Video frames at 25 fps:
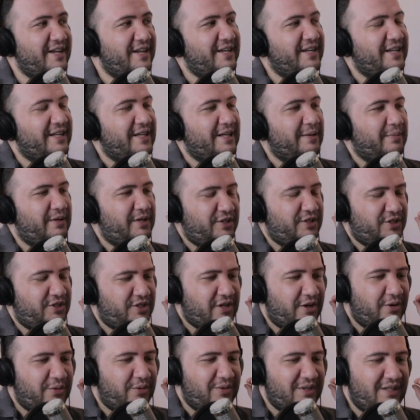But it's not
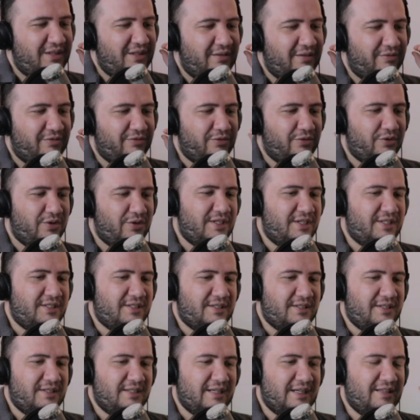only the
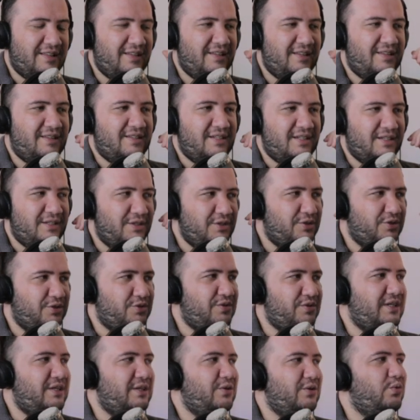voice. I think the
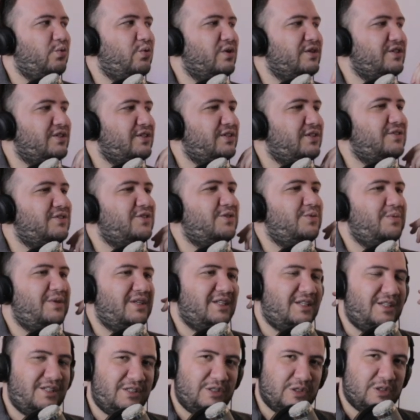industry wants you to be
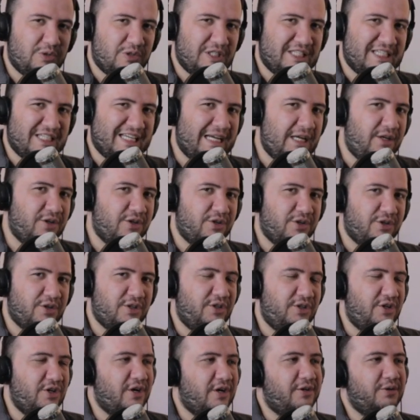an entertainer,
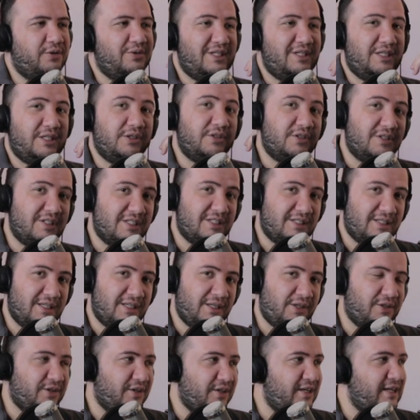not only a good
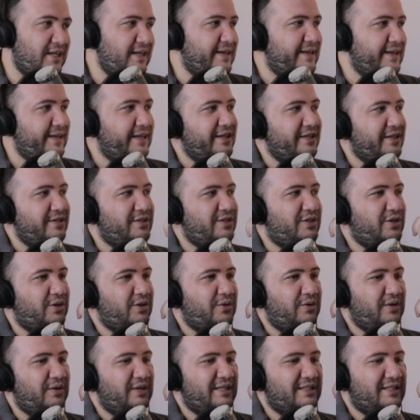singer.
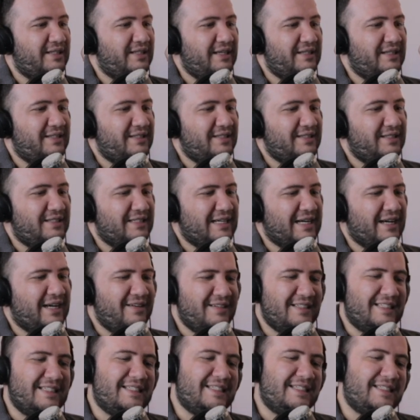So it's kind of
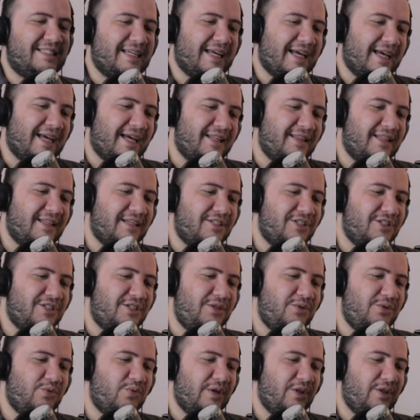sad that she
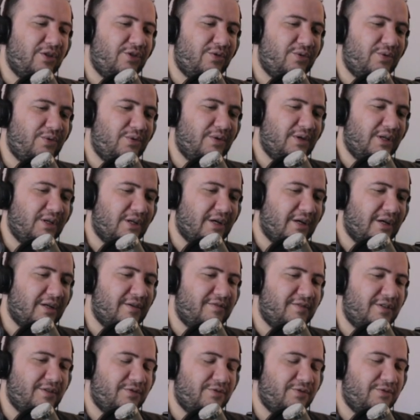went through a lot of
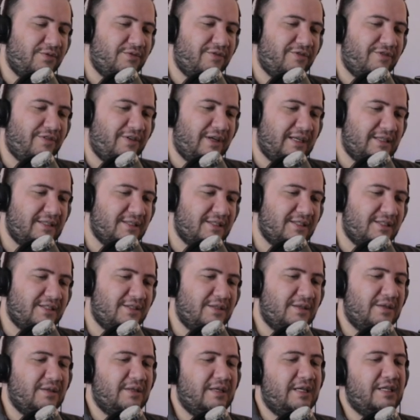different
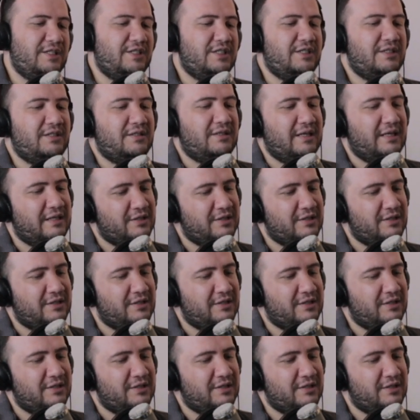phases. It's